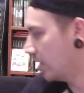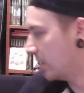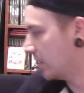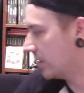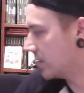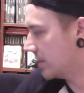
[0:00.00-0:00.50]

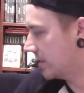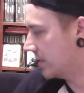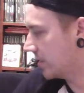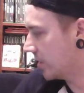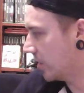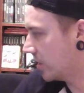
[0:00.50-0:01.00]

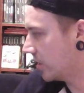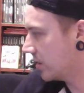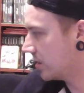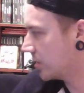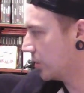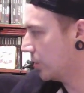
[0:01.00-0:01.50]
Syndicate
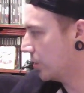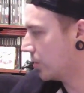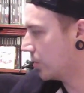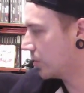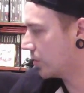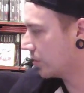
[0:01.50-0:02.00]
to
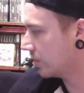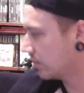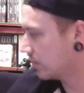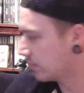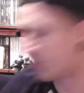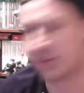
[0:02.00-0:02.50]

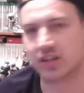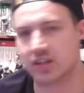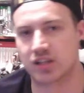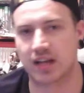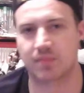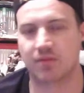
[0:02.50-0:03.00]
finish
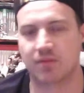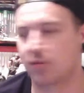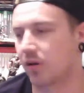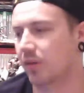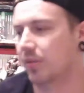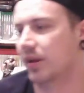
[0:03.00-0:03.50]
that before
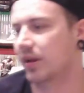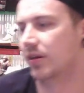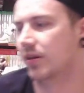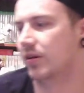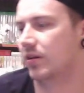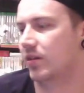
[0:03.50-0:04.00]
I can play
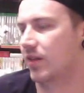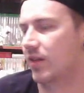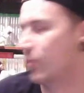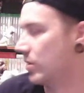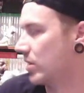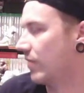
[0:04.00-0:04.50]
the other
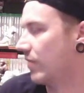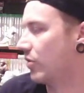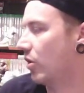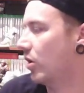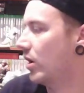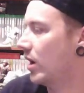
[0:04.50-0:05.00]
ones that I've
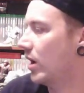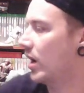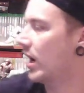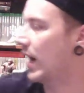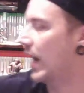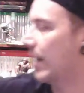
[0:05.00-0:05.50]
got.
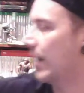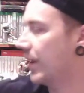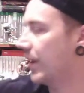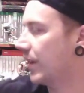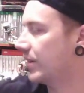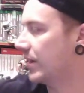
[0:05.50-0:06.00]
And
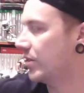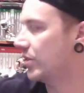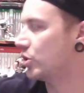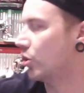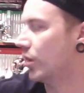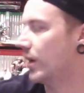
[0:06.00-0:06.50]
I did enjoy it.